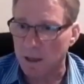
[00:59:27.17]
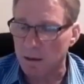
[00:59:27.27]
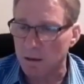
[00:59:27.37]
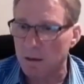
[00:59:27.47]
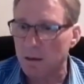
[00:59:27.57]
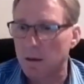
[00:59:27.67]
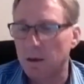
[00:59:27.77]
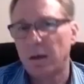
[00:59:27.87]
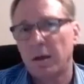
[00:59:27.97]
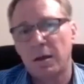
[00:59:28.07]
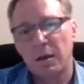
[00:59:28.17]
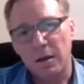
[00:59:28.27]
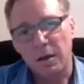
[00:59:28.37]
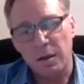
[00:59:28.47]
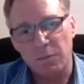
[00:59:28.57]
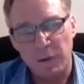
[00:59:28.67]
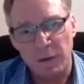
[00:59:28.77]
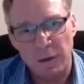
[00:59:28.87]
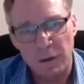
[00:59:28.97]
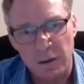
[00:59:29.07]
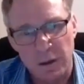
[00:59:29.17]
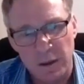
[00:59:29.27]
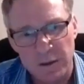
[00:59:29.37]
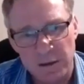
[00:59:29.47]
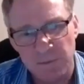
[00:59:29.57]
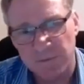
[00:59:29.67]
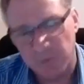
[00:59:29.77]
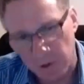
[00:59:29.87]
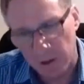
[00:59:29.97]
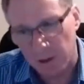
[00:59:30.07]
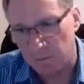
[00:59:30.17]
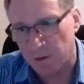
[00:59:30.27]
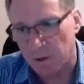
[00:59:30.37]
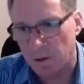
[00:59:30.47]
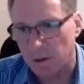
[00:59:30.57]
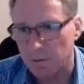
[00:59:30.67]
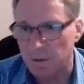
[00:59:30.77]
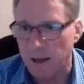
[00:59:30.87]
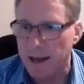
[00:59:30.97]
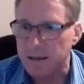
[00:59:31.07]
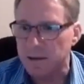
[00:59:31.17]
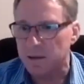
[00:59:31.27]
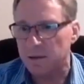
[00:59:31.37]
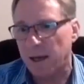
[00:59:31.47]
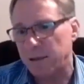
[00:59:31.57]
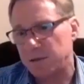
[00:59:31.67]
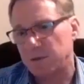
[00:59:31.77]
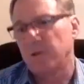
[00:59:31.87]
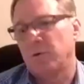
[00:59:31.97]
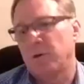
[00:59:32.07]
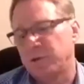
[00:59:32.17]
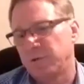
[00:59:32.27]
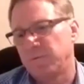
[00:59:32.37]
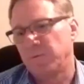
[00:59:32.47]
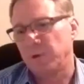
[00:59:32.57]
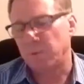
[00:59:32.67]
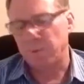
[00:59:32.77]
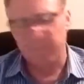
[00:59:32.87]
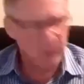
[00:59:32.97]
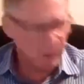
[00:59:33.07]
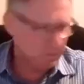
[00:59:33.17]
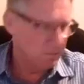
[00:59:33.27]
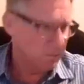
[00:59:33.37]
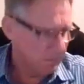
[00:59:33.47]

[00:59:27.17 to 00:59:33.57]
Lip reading: but can I just, before Andy's got a question for you, but before